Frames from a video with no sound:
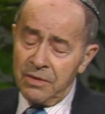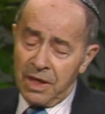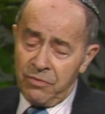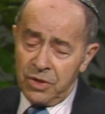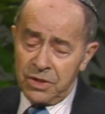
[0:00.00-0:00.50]
I
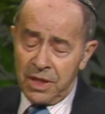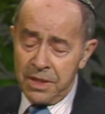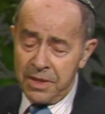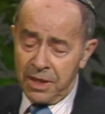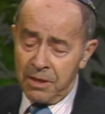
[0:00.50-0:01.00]
was, I
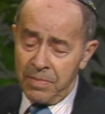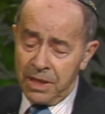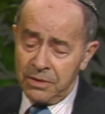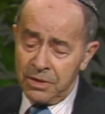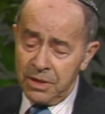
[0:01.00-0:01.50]
think
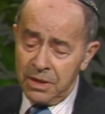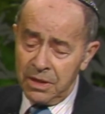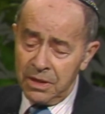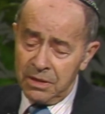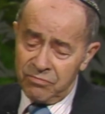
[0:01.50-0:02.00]
about. Uh,
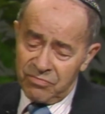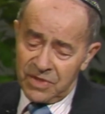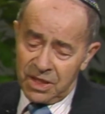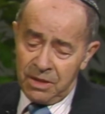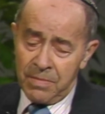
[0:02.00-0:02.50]

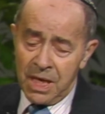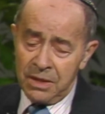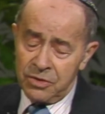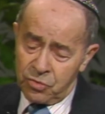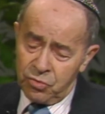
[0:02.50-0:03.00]
Three
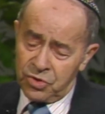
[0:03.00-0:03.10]
months, two,